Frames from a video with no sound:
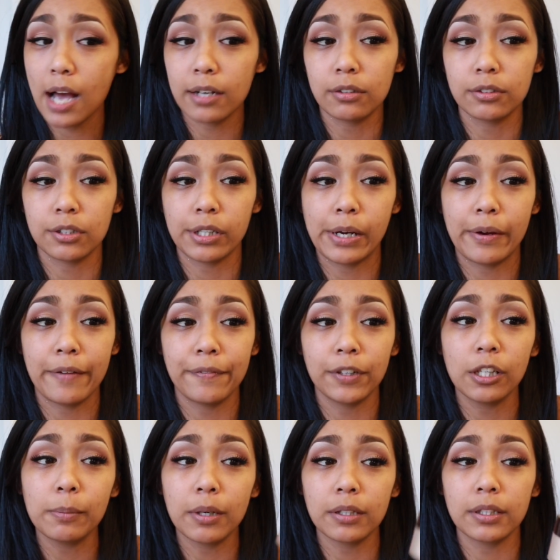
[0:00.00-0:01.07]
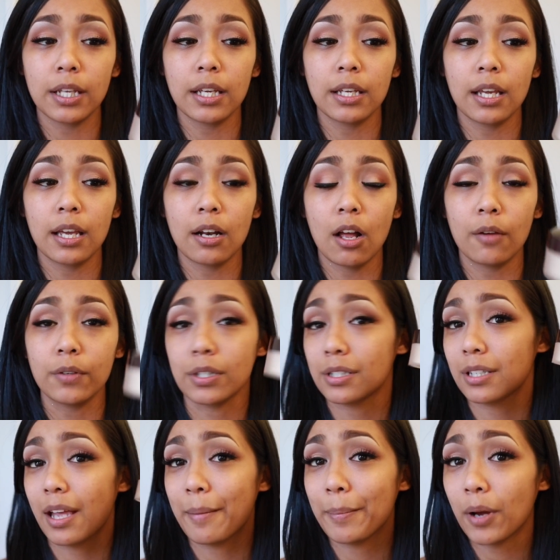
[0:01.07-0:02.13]
I don't know how I feel about that yet.
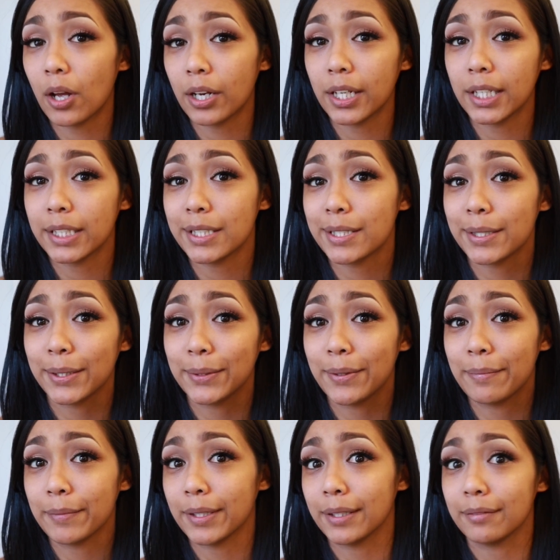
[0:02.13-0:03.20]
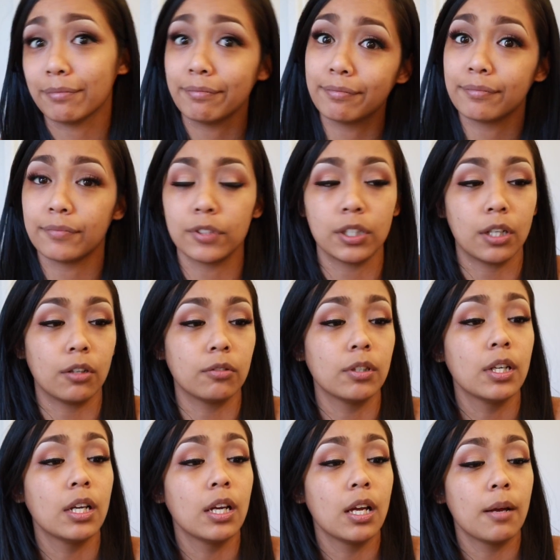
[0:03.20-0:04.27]
Obviously I bought it, so I mean, you know,
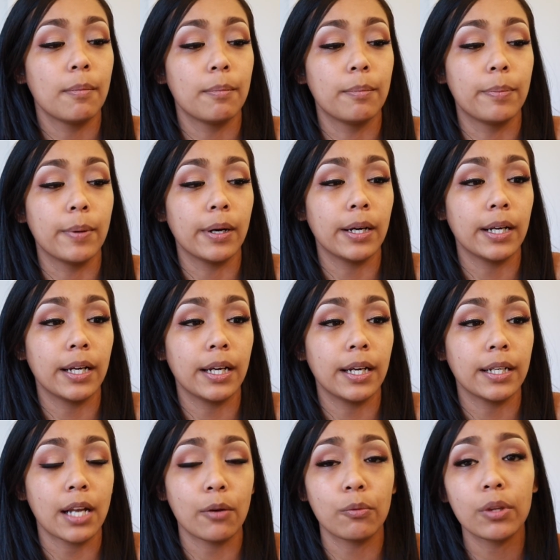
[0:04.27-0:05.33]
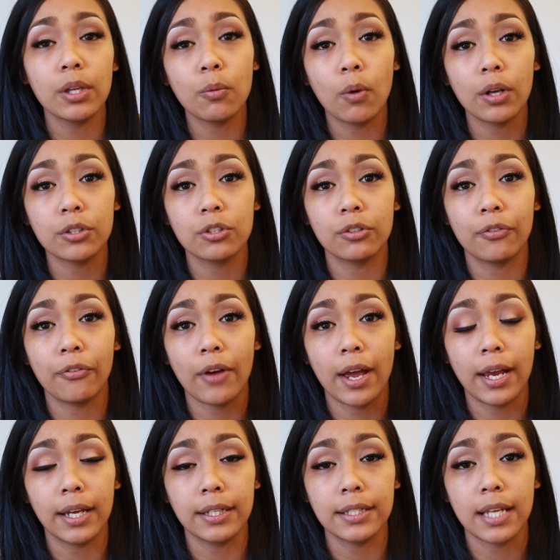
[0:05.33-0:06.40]
but I really want to
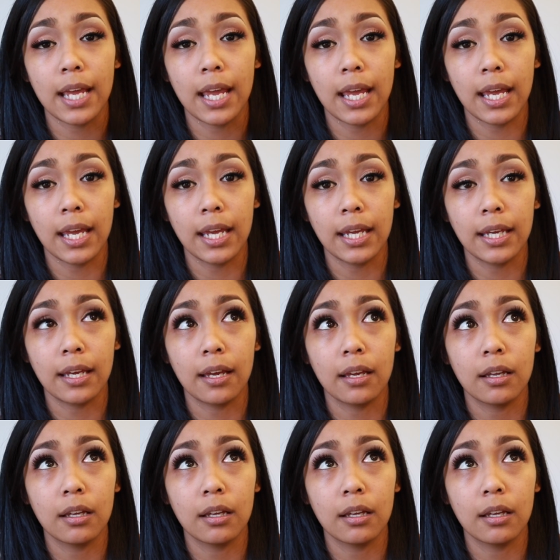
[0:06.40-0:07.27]
find a